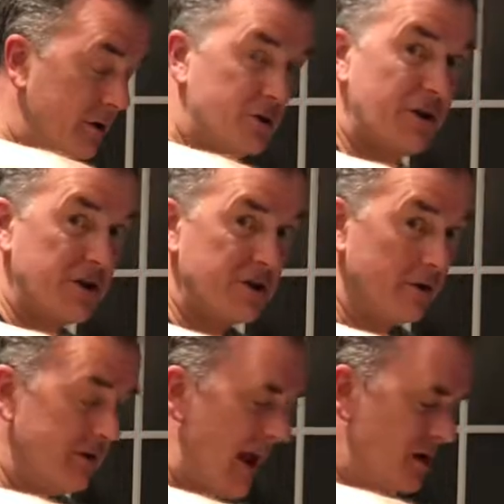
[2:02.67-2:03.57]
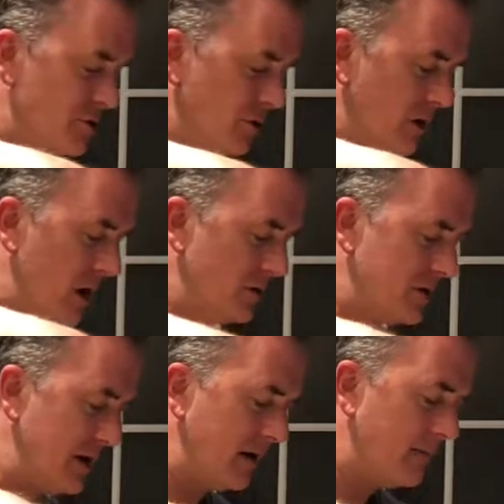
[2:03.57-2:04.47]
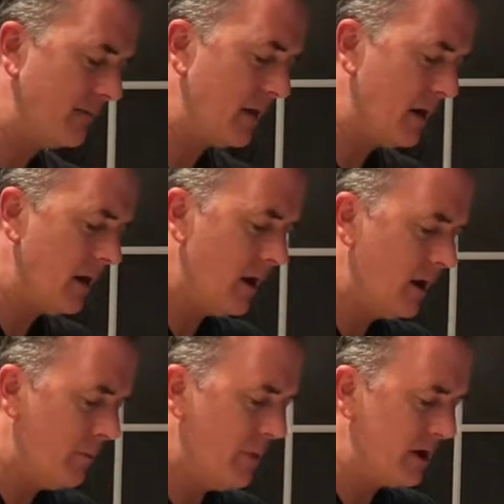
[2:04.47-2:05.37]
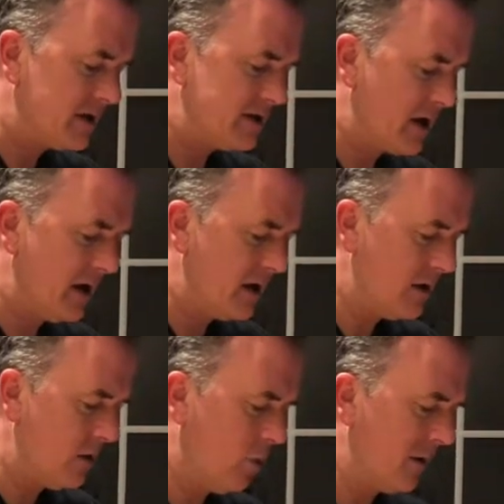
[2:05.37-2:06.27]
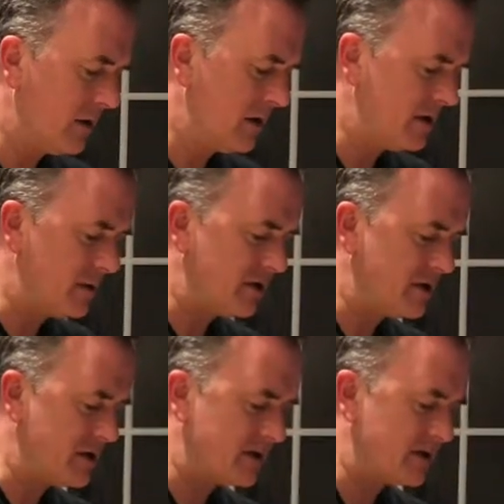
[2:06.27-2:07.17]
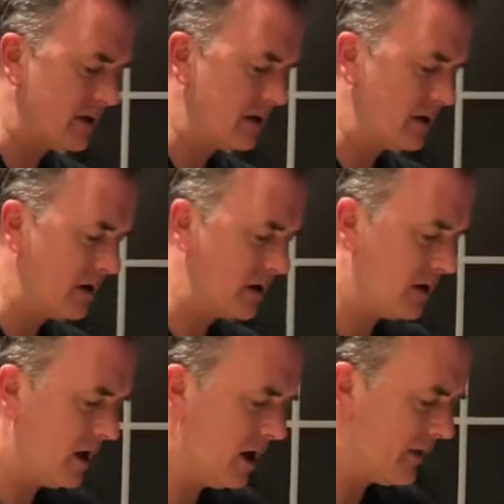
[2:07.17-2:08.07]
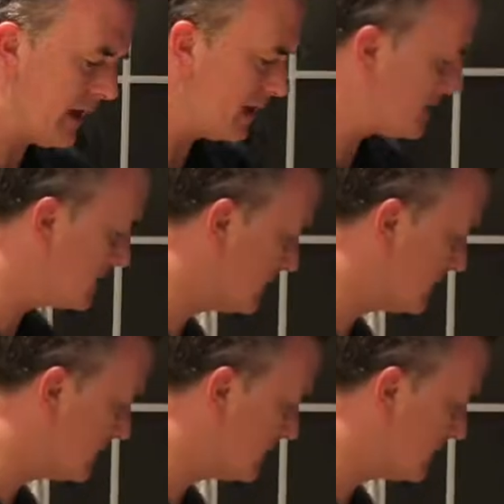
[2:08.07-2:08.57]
traditional natural coating. But all I'm going to do is just cut that,